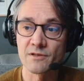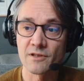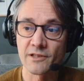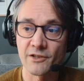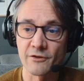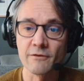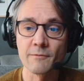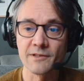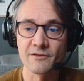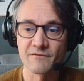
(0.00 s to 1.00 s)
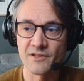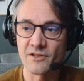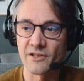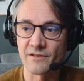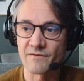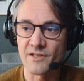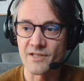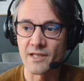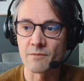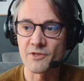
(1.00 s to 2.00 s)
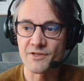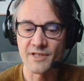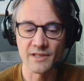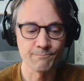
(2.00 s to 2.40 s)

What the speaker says: Like, I wonder if it's kind of the same as,